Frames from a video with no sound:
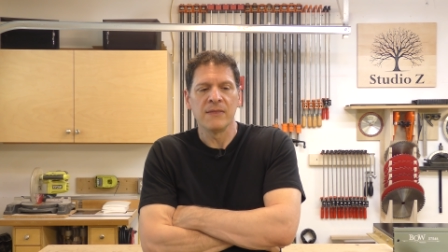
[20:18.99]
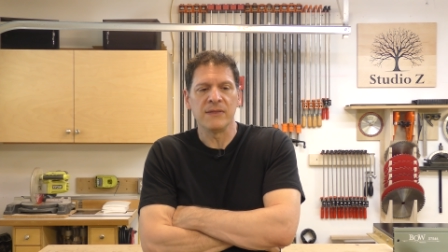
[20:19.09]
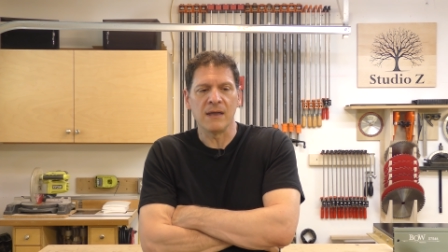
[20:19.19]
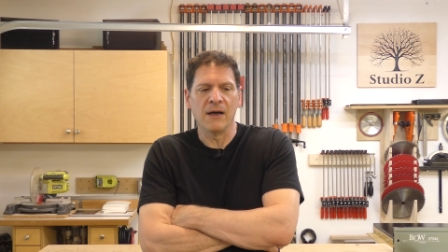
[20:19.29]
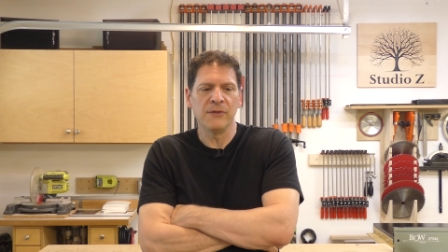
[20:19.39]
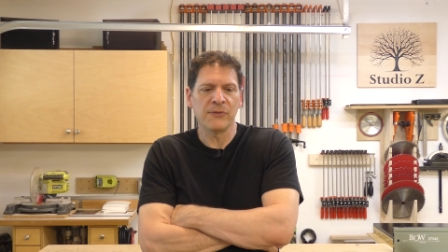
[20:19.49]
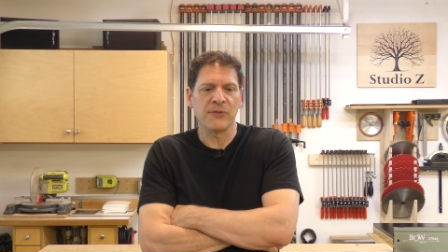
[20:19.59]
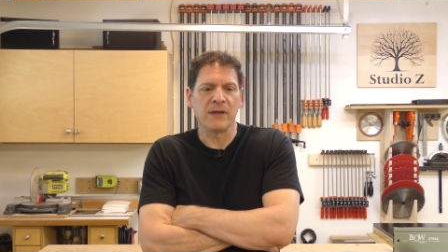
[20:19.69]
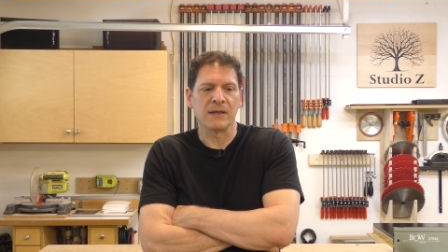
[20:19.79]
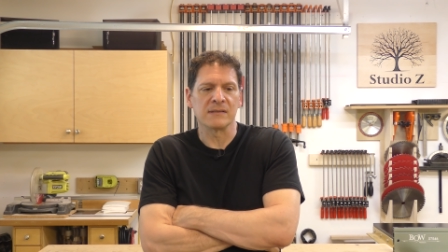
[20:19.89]
The other
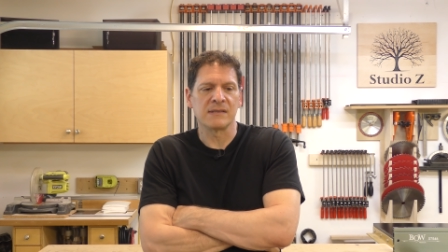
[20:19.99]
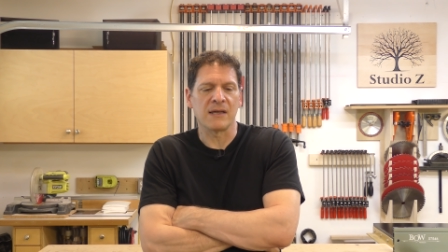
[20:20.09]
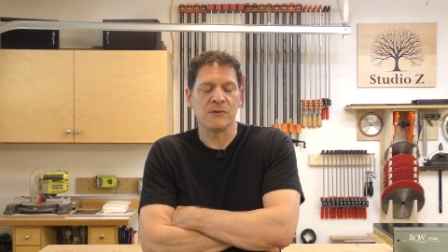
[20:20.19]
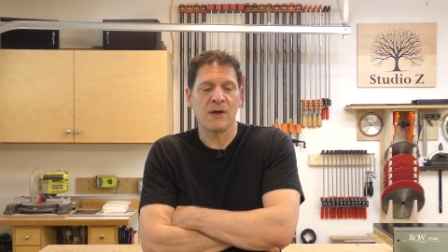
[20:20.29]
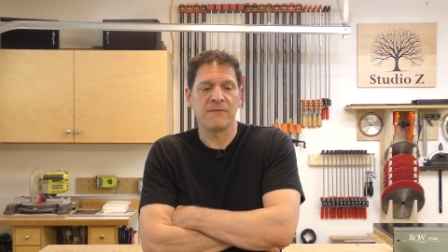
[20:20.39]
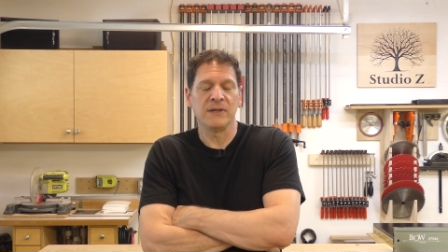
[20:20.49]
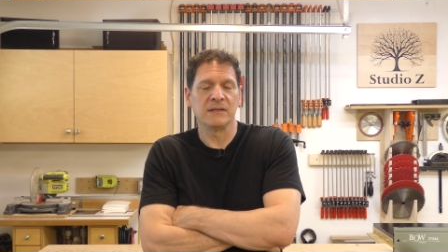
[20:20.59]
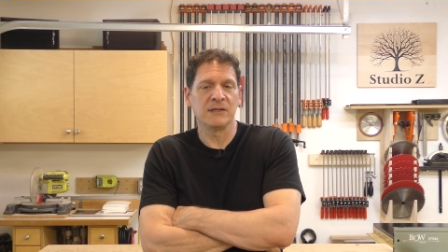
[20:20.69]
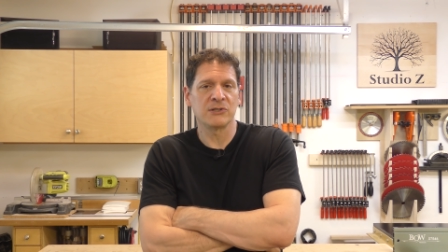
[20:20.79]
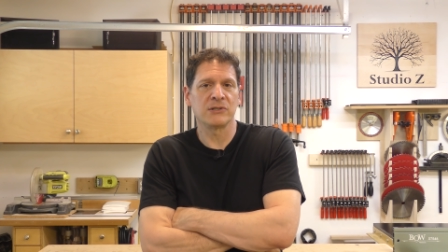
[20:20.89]
thing is that you have the
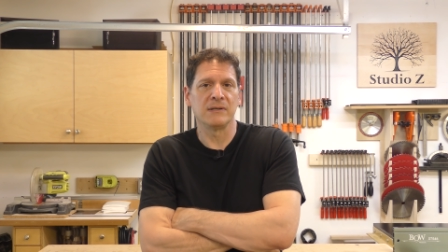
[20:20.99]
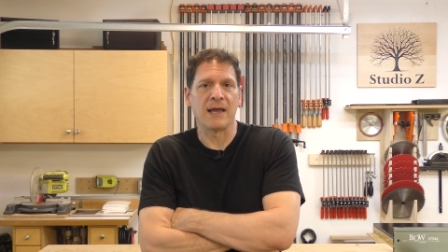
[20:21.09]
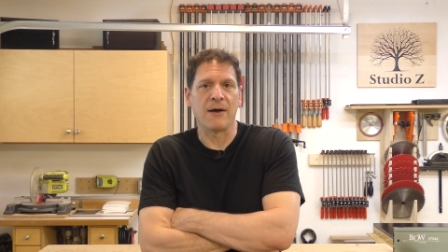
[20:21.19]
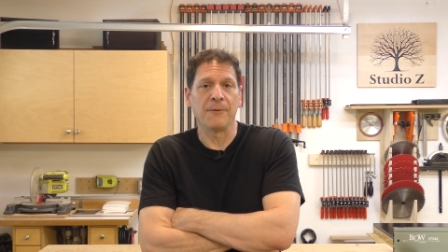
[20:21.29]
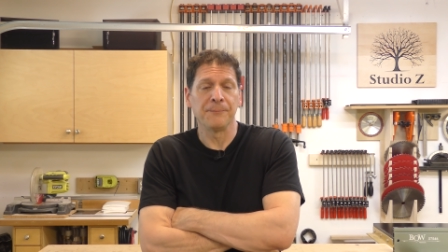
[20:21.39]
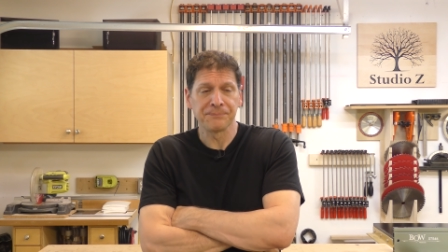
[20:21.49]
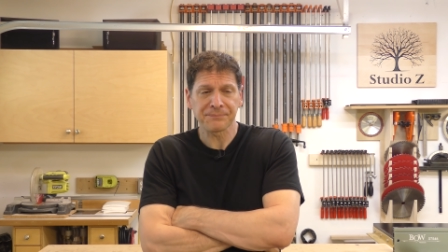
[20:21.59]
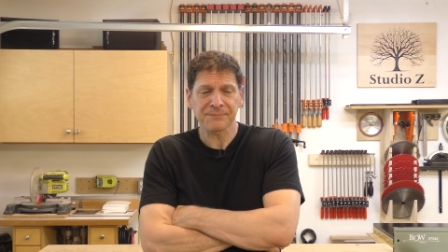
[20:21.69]
addition now